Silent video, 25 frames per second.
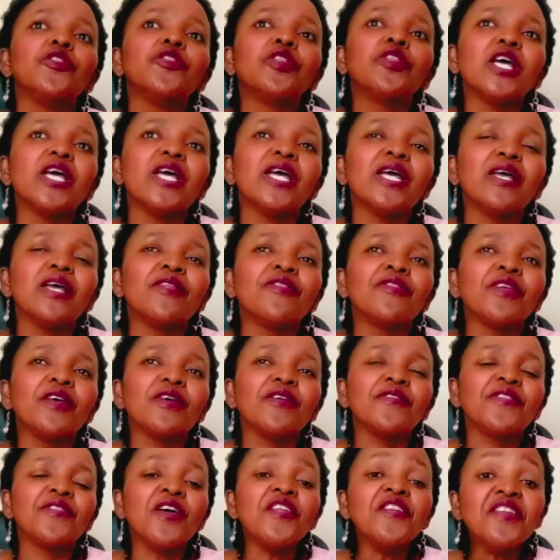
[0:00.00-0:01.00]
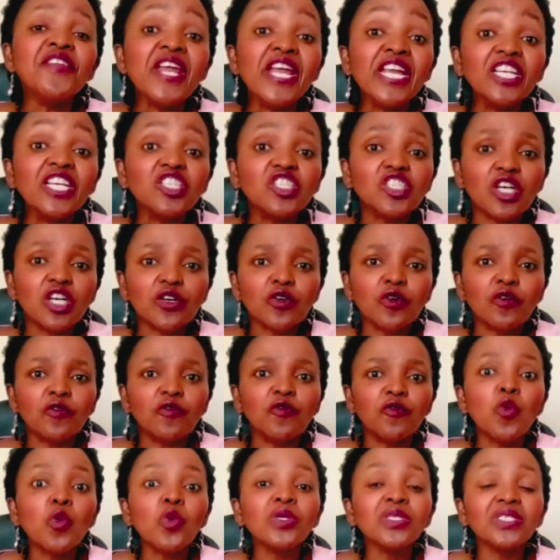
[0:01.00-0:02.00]
the nature of
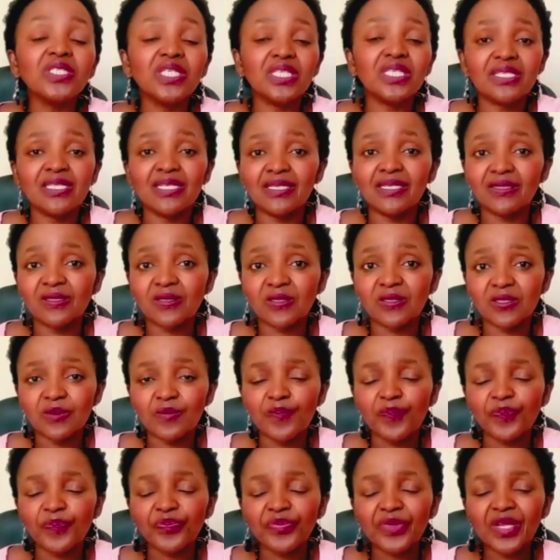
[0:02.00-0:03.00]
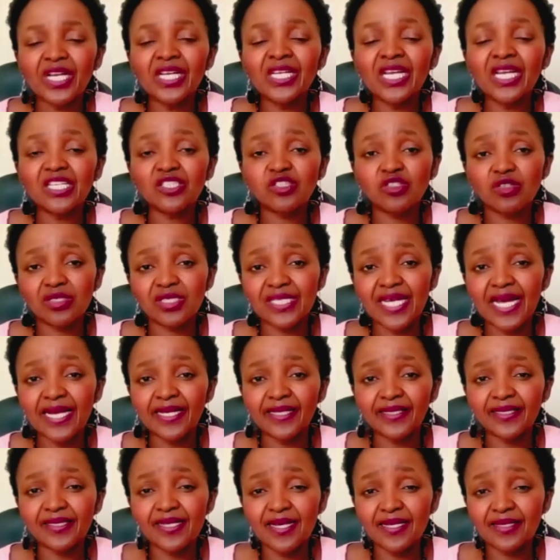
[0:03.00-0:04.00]
woundedness in our
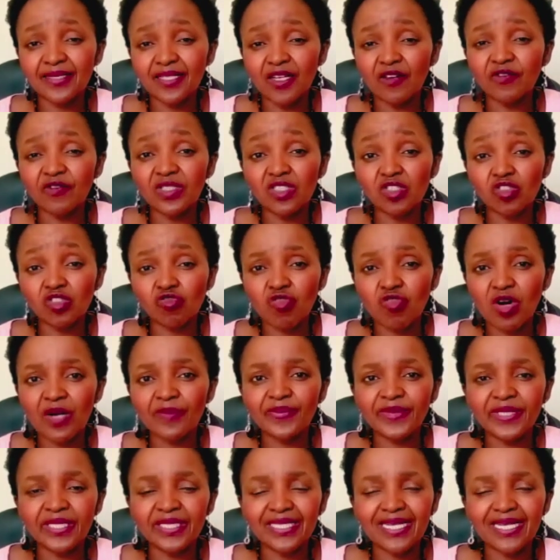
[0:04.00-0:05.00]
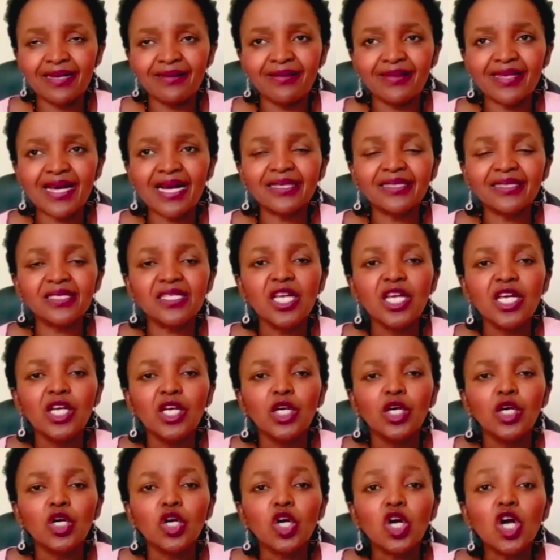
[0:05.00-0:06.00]
society, as I've described it, and that
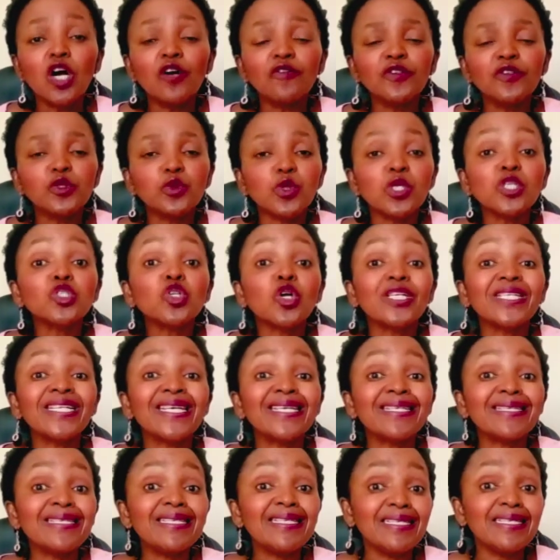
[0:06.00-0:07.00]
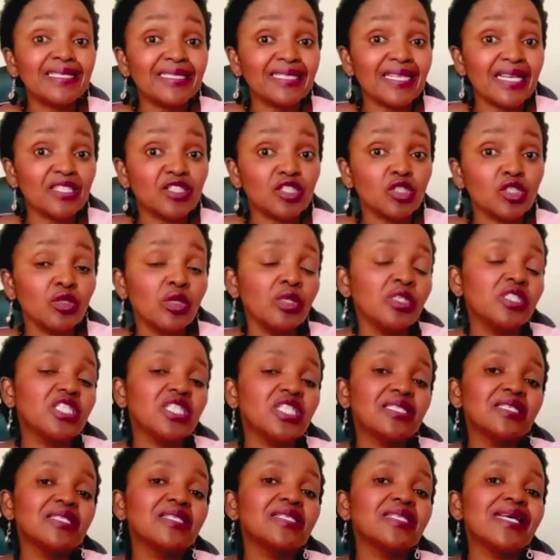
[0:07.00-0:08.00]
COVID was going to hit us not
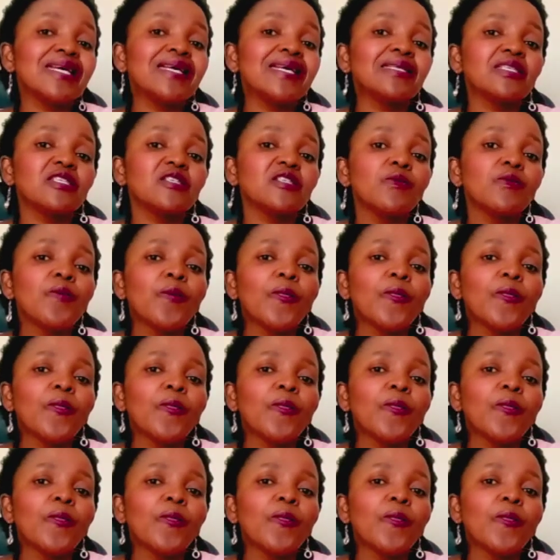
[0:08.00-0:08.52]
just at